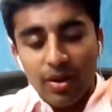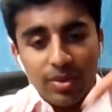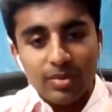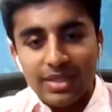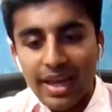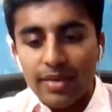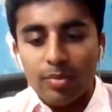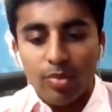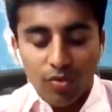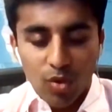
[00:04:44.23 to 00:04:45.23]
on the day of
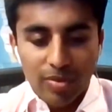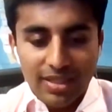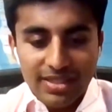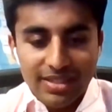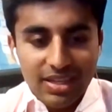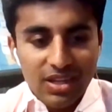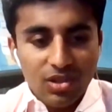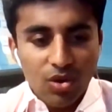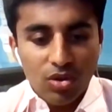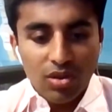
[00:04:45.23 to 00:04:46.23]
the performance,
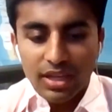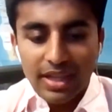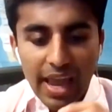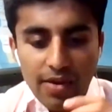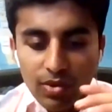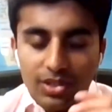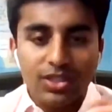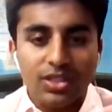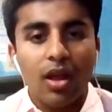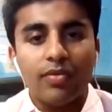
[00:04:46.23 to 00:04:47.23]
like everyone
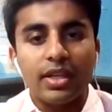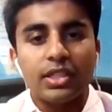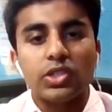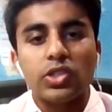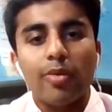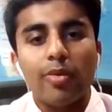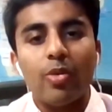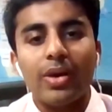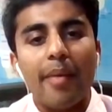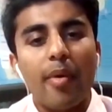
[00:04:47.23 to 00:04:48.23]
just loved it. And so many
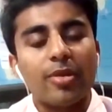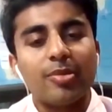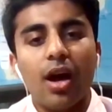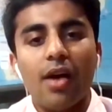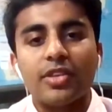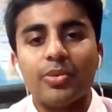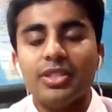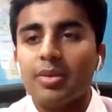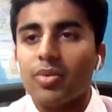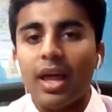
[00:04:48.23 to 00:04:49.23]
people came up to me
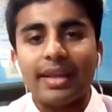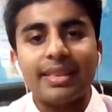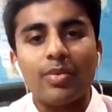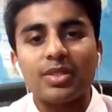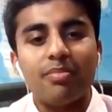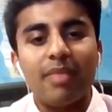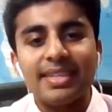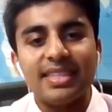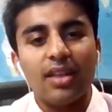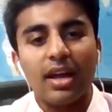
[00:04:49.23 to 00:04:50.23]
afterwards and were like, that was
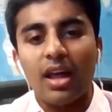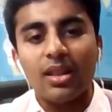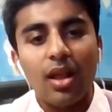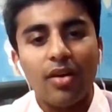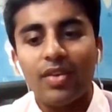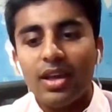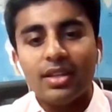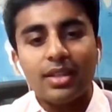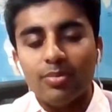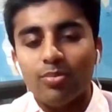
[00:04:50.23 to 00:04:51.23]
amazing. Like, I love
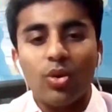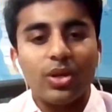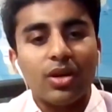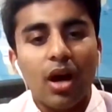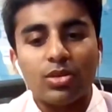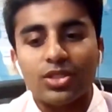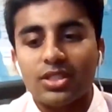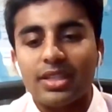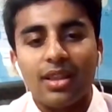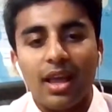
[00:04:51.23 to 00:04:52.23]
that you brought your culture
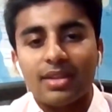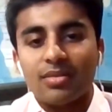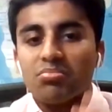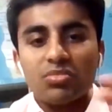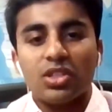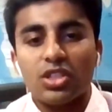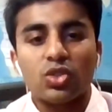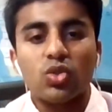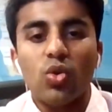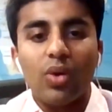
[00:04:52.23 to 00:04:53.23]
to the
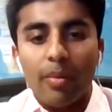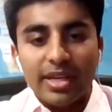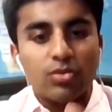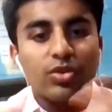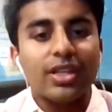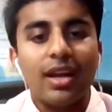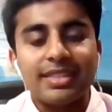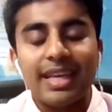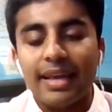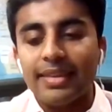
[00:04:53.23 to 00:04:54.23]
school. Like, we didn't
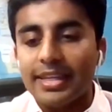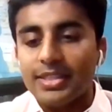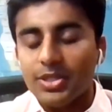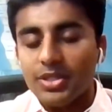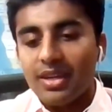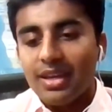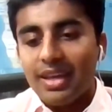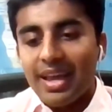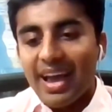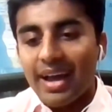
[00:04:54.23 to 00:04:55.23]
realize you had that in you.
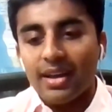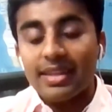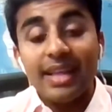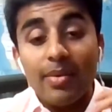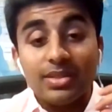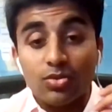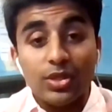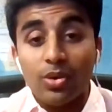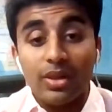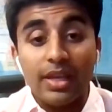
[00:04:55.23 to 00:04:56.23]
And I think that was the
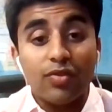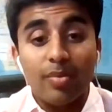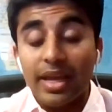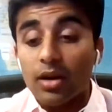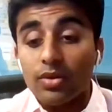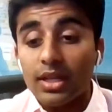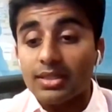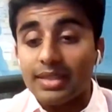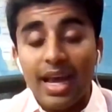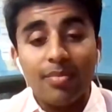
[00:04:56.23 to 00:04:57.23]
real click for me. And I
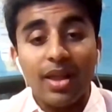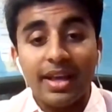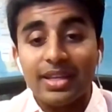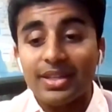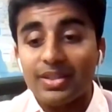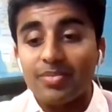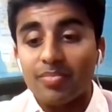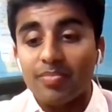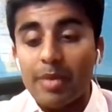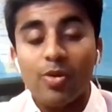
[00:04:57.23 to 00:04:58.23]
realized, damn, like,
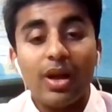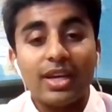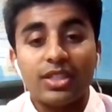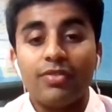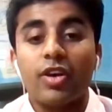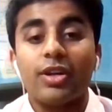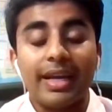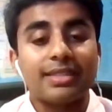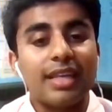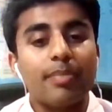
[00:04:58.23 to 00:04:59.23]
people are actually very
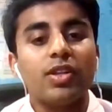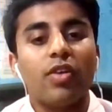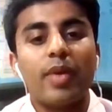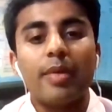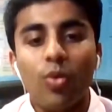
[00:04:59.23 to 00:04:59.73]
accepting of it.